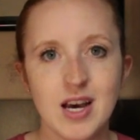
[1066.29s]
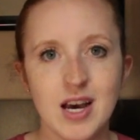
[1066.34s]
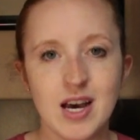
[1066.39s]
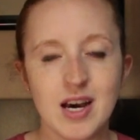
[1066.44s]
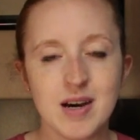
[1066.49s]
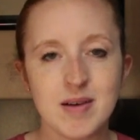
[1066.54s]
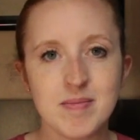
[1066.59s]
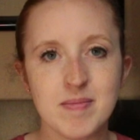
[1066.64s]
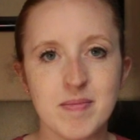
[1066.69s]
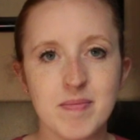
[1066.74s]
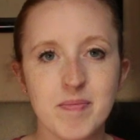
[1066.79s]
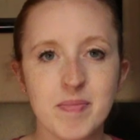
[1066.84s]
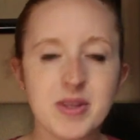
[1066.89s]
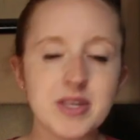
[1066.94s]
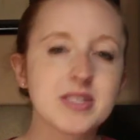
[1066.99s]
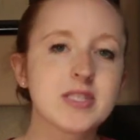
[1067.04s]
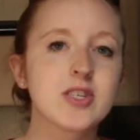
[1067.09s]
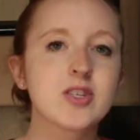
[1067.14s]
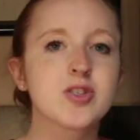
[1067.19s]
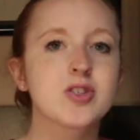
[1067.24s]
Um, but
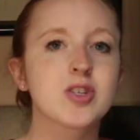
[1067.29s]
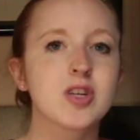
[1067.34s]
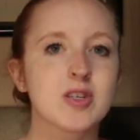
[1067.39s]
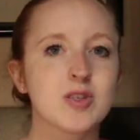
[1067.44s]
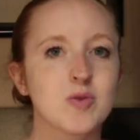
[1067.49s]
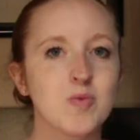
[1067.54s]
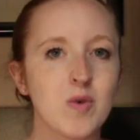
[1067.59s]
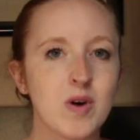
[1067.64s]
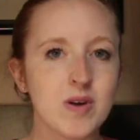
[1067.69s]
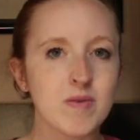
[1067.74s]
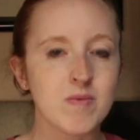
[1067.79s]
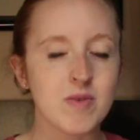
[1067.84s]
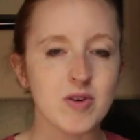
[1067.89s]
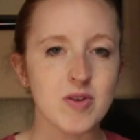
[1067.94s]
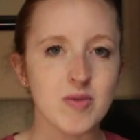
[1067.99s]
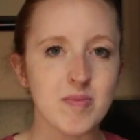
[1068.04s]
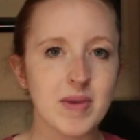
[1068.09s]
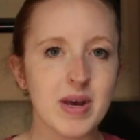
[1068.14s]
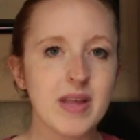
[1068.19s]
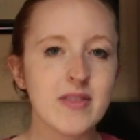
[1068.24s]
this is just one
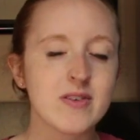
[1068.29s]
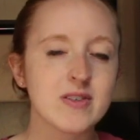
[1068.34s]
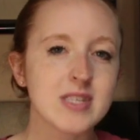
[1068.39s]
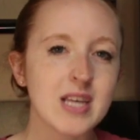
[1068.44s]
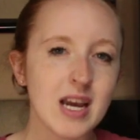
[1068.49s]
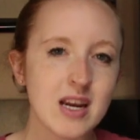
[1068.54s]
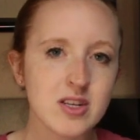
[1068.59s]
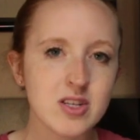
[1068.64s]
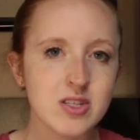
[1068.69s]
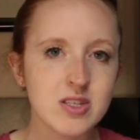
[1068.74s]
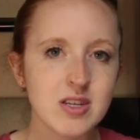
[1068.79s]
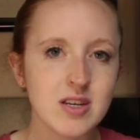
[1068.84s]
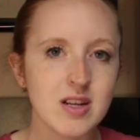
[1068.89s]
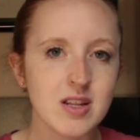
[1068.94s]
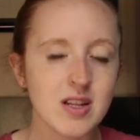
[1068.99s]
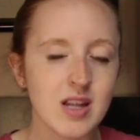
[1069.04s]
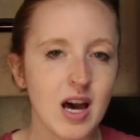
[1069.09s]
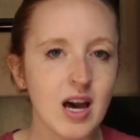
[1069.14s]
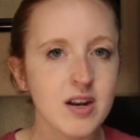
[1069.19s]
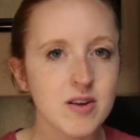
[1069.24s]
room, and there's actually a
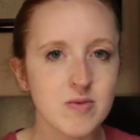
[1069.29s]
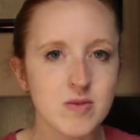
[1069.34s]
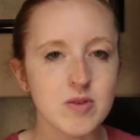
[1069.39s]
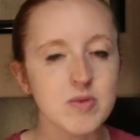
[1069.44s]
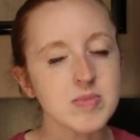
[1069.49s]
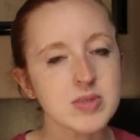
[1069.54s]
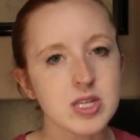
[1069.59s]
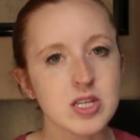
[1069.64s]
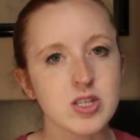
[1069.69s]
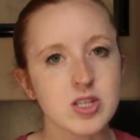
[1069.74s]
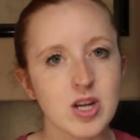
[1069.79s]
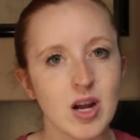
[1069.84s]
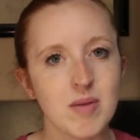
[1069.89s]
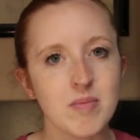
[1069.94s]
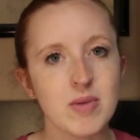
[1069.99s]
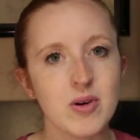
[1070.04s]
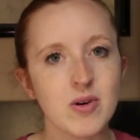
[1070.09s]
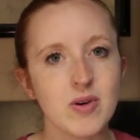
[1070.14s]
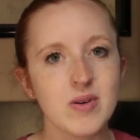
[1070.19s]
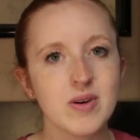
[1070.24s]
lot of rooms at
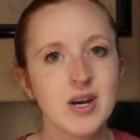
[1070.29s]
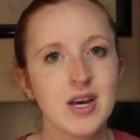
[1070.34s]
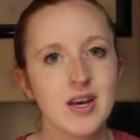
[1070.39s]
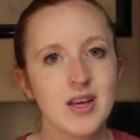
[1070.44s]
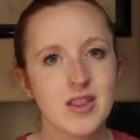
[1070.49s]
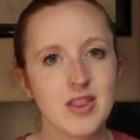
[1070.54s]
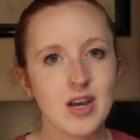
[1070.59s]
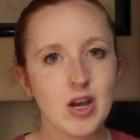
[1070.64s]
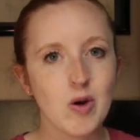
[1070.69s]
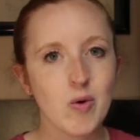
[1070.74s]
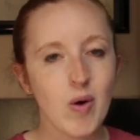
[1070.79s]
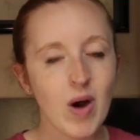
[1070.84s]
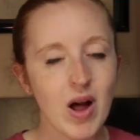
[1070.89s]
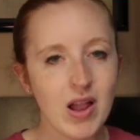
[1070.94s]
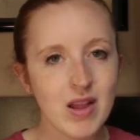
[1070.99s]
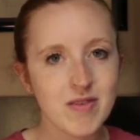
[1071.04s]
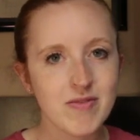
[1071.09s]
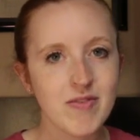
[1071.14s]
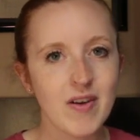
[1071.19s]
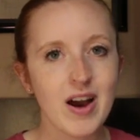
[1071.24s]
Jambo that
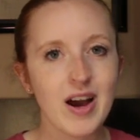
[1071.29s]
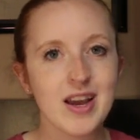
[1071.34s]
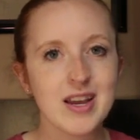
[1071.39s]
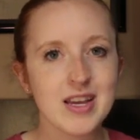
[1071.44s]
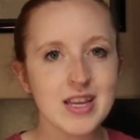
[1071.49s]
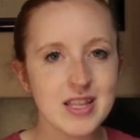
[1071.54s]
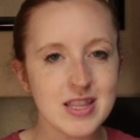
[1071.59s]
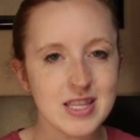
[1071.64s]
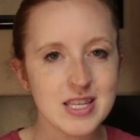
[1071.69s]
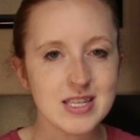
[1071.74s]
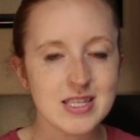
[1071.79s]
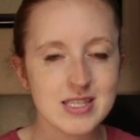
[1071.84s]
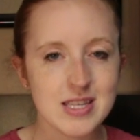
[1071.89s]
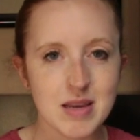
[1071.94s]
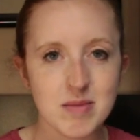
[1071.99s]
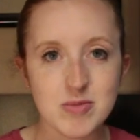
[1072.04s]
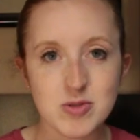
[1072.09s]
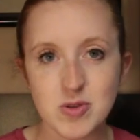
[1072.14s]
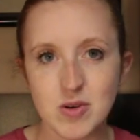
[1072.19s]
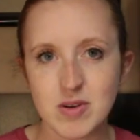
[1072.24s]
qualify in this
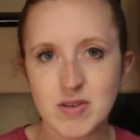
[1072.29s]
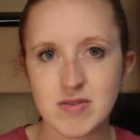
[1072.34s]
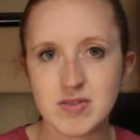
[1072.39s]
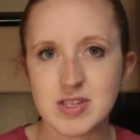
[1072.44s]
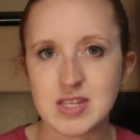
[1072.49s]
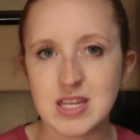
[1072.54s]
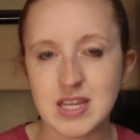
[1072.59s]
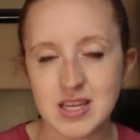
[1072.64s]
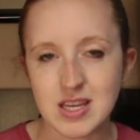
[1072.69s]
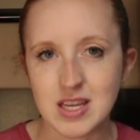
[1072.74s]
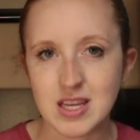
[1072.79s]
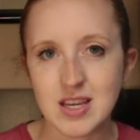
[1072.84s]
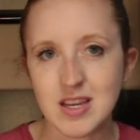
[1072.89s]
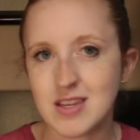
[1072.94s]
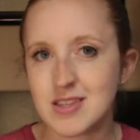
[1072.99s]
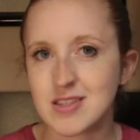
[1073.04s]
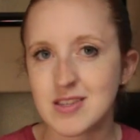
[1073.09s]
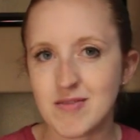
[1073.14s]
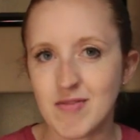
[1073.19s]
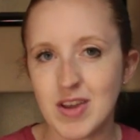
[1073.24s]
same sort of
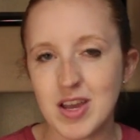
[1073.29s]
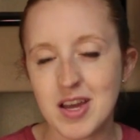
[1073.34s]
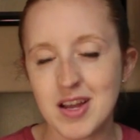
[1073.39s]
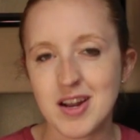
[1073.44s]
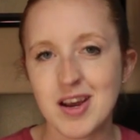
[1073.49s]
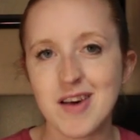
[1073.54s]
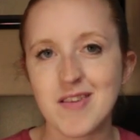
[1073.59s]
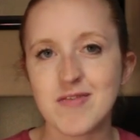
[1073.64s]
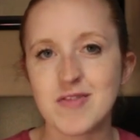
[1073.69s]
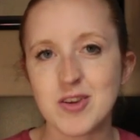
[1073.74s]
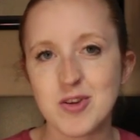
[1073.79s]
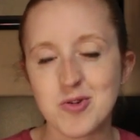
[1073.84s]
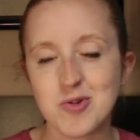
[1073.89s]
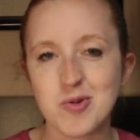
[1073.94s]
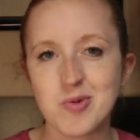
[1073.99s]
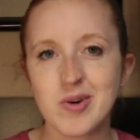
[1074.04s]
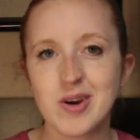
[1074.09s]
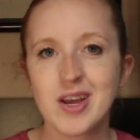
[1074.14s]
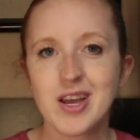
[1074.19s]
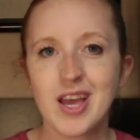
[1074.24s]
sneaky Savannah
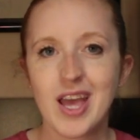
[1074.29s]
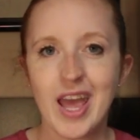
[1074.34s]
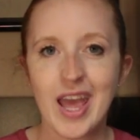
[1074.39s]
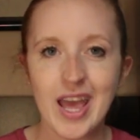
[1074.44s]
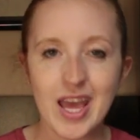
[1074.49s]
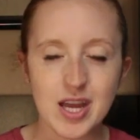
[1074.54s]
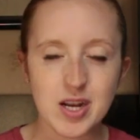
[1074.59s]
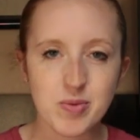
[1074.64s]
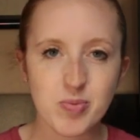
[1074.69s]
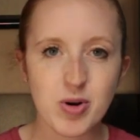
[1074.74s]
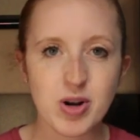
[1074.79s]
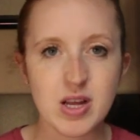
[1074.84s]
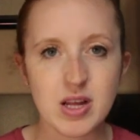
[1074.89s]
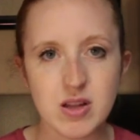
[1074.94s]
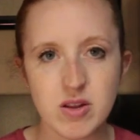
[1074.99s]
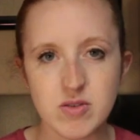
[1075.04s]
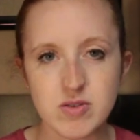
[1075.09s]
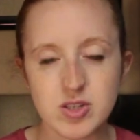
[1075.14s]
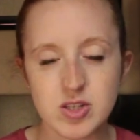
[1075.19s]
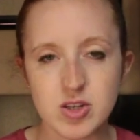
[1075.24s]
view and pretty
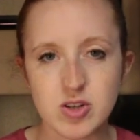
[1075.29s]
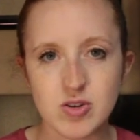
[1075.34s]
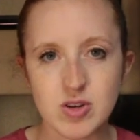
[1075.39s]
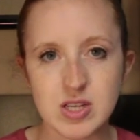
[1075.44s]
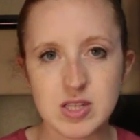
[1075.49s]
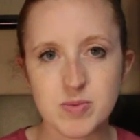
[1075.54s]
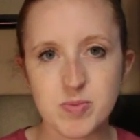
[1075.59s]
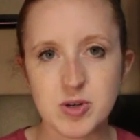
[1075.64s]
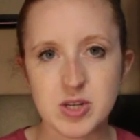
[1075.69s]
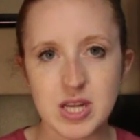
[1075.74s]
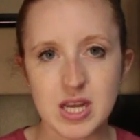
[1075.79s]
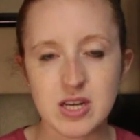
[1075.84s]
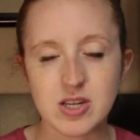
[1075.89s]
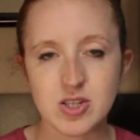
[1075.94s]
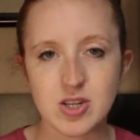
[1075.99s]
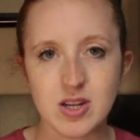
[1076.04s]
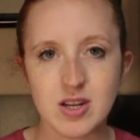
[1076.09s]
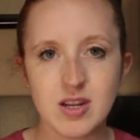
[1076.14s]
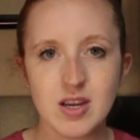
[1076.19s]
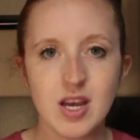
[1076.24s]
close to
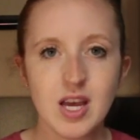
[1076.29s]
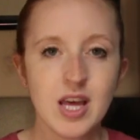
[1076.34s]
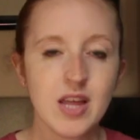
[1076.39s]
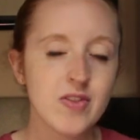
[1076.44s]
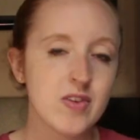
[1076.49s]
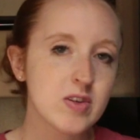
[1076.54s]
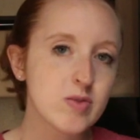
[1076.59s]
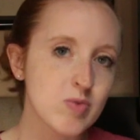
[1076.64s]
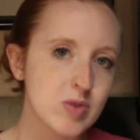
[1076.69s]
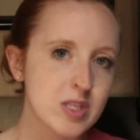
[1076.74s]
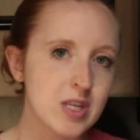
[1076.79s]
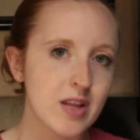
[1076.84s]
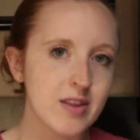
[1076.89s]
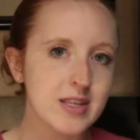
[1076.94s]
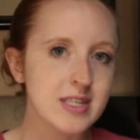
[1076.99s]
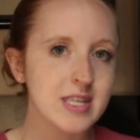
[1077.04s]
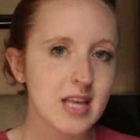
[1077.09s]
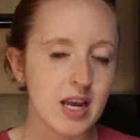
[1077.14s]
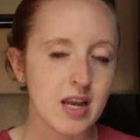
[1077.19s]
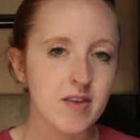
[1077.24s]
transportation. This one's on
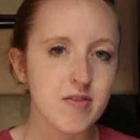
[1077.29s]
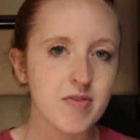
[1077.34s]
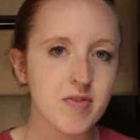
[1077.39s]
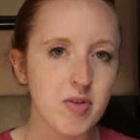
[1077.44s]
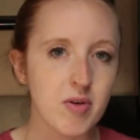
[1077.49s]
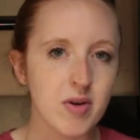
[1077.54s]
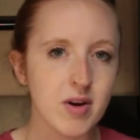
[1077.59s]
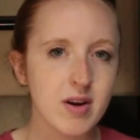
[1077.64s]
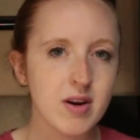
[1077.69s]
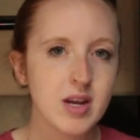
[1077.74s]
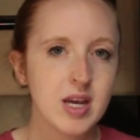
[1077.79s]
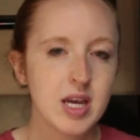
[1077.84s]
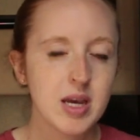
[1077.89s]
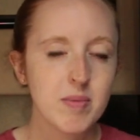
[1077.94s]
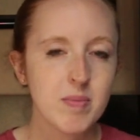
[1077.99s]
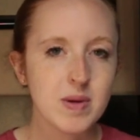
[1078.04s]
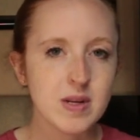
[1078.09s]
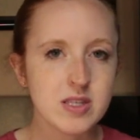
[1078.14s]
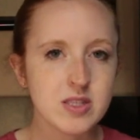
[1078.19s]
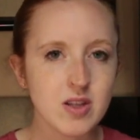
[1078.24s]
the second floor,
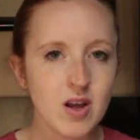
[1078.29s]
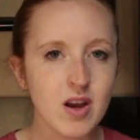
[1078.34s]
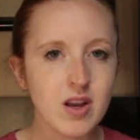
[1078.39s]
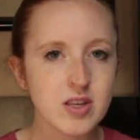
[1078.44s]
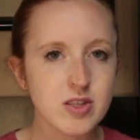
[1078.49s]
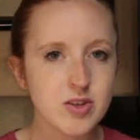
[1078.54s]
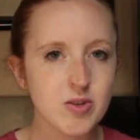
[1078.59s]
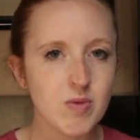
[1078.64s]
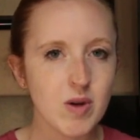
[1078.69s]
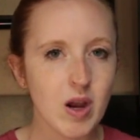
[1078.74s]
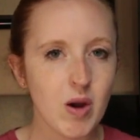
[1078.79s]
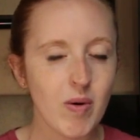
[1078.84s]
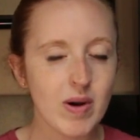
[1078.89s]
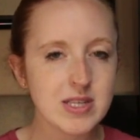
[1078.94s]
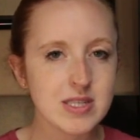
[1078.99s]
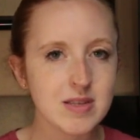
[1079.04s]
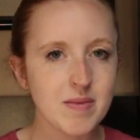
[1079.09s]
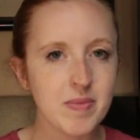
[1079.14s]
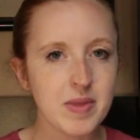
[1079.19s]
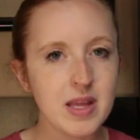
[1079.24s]
but as long as you
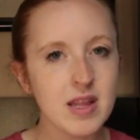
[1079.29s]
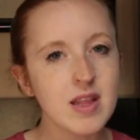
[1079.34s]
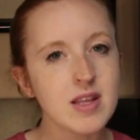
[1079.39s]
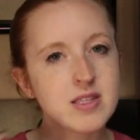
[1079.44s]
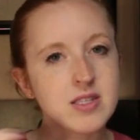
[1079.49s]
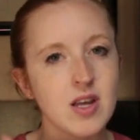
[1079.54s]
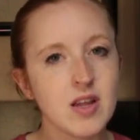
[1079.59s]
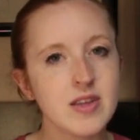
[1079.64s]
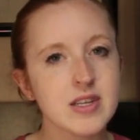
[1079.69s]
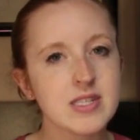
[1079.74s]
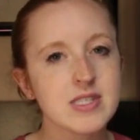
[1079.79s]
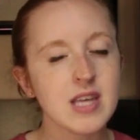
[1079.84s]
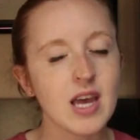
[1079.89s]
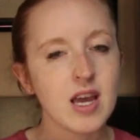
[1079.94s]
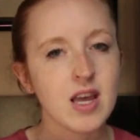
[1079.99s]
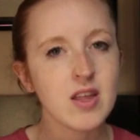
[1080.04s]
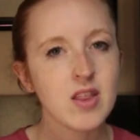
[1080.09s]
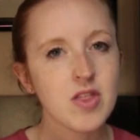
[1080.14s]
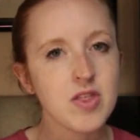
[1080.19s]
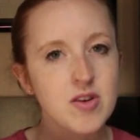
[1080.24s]
request something that's on the
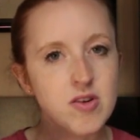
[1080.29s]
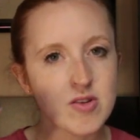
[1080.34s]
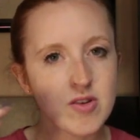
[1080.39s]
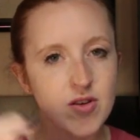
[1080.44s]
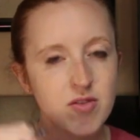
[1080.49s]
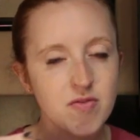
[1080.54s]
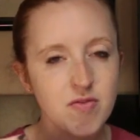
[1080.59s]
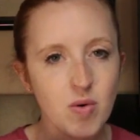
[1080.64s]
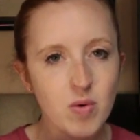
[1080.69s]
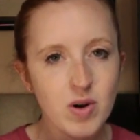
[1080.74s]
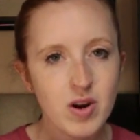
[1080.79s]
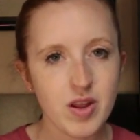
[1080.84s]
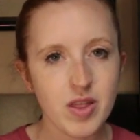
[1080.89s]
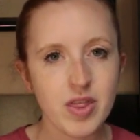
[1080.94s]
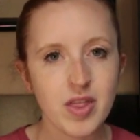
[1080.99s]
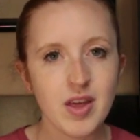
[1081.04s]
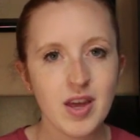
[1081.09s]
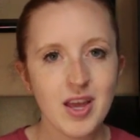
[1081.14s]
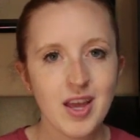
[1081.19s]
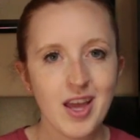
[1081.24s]
second, third, or
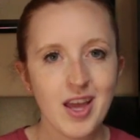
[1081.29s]
fourth,